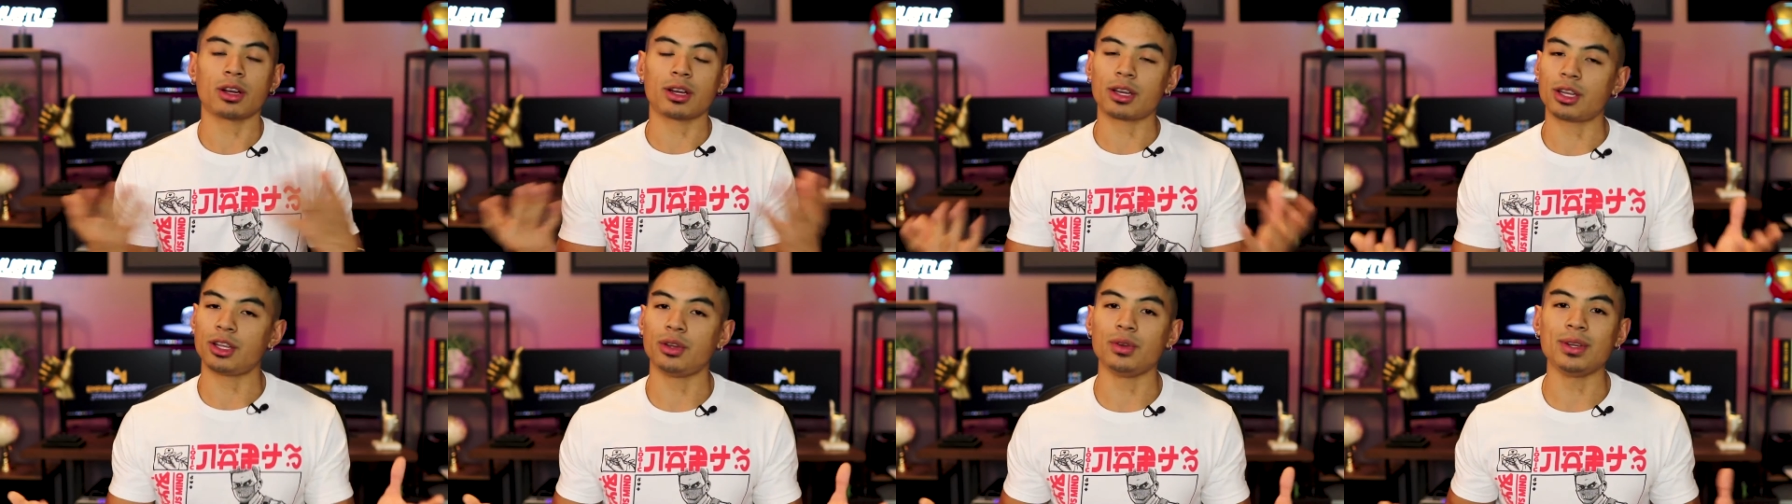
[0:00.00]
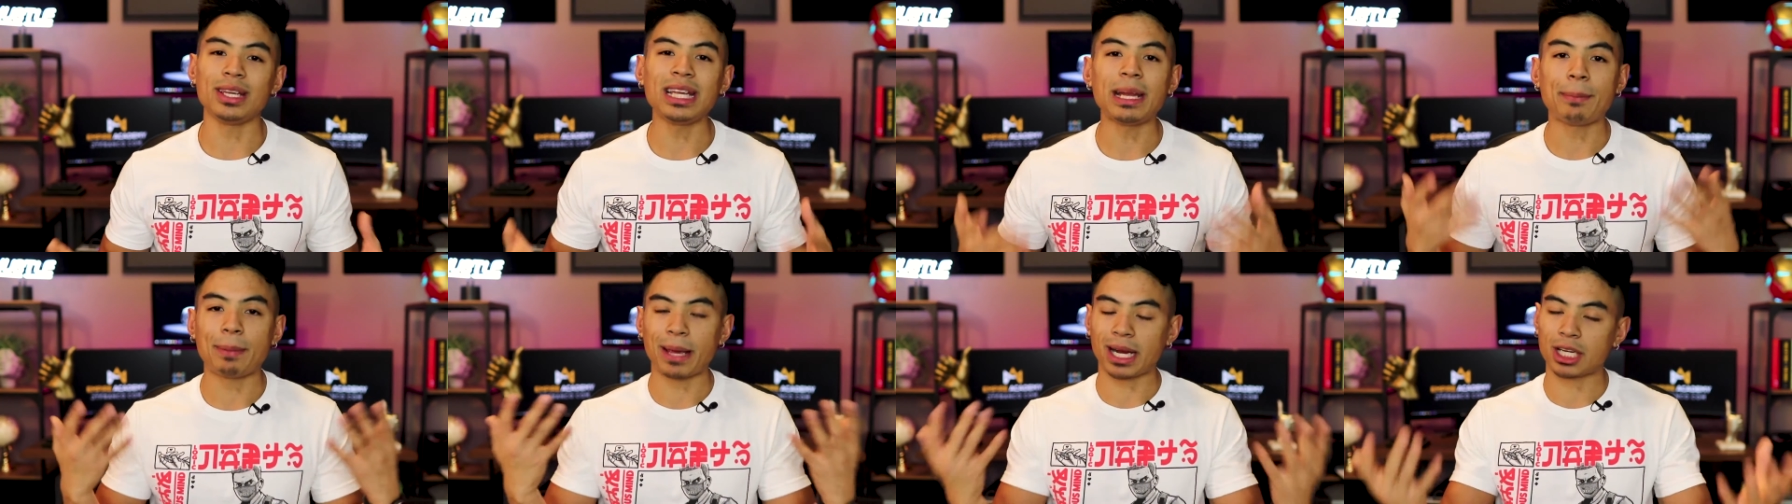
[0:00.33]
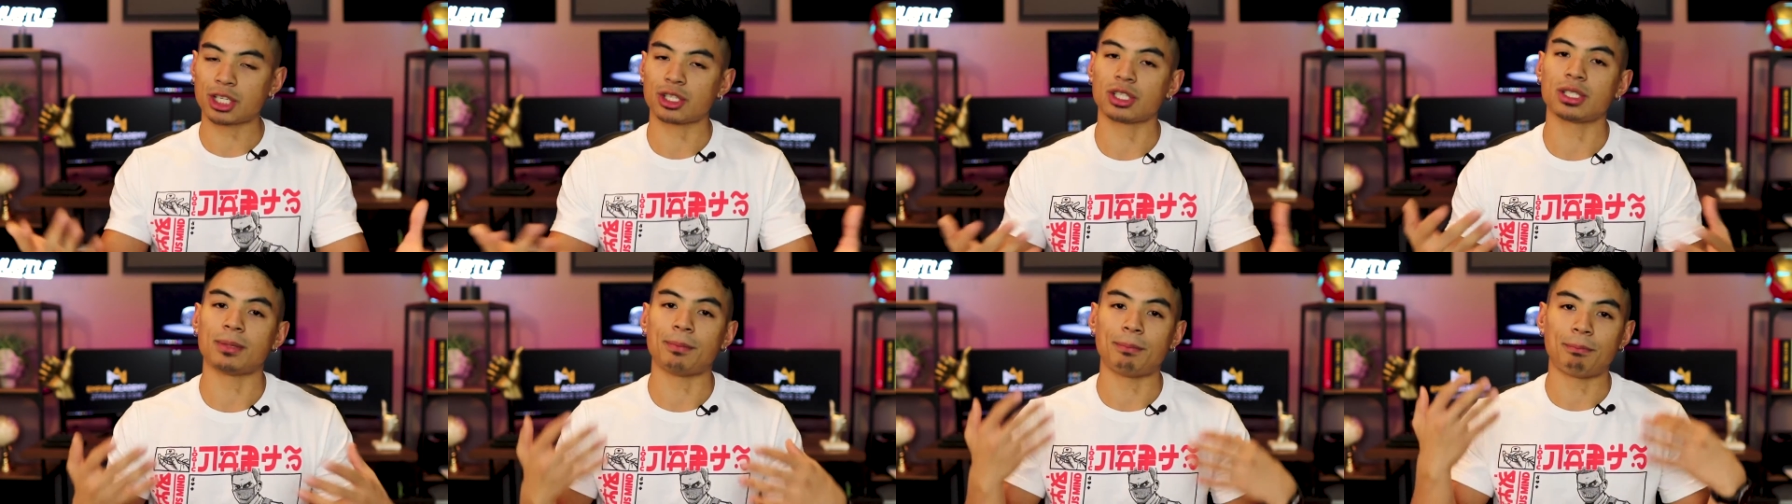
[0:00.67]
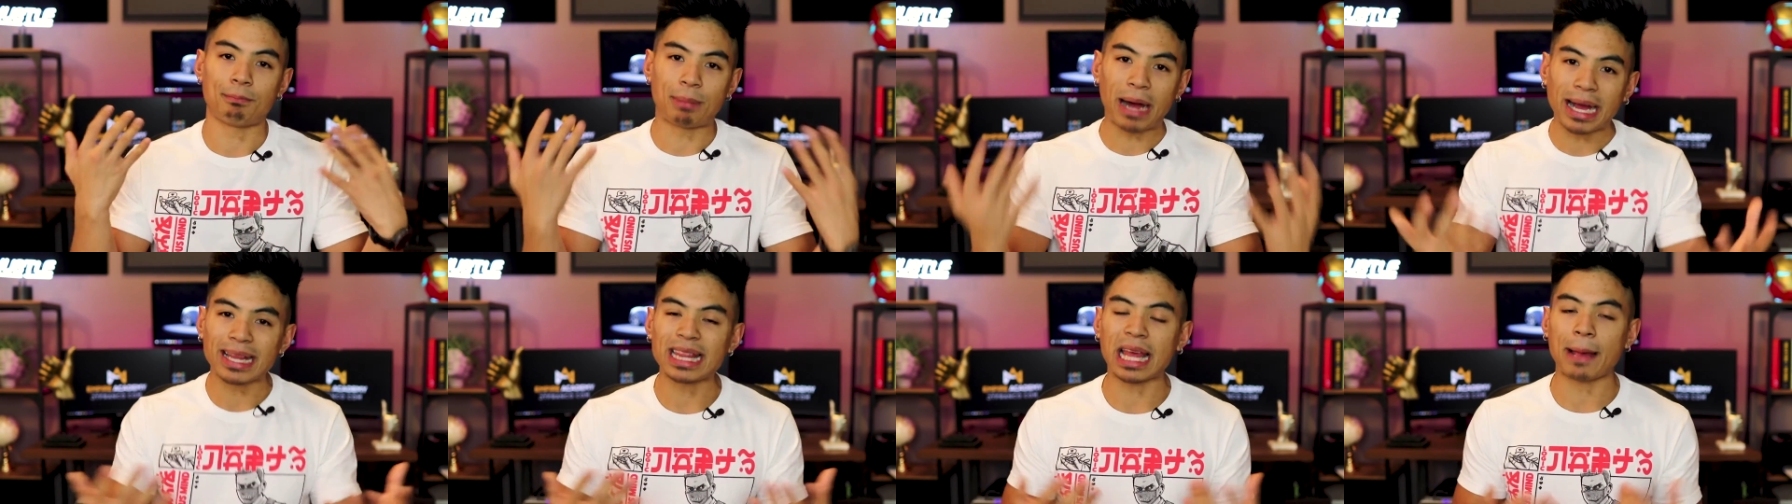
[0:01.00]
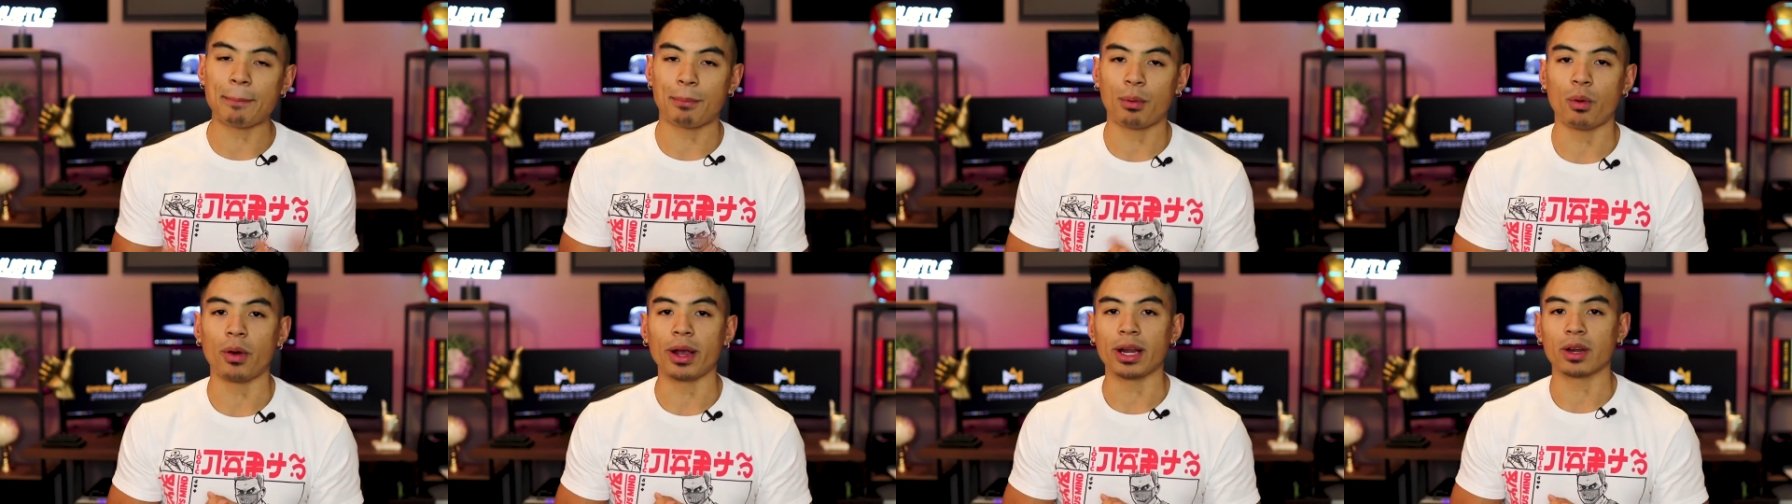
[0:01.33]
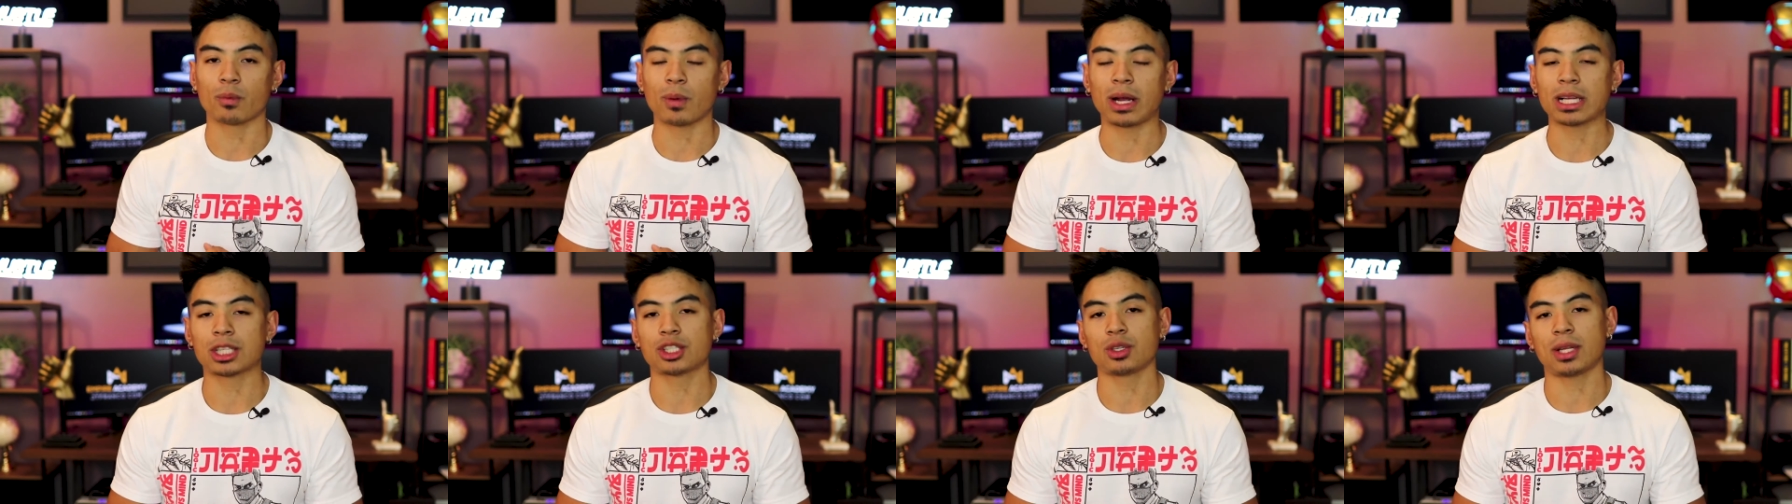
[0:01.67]
you you need pictures by that point,
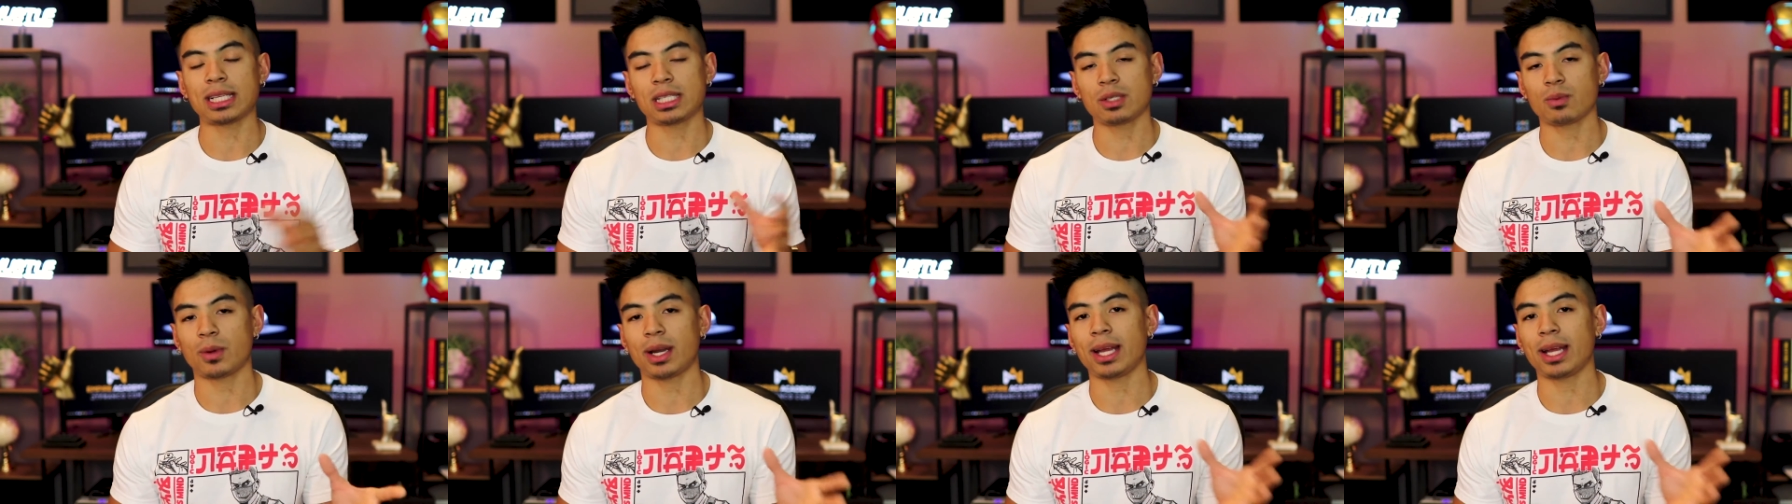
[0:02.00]
right? So that's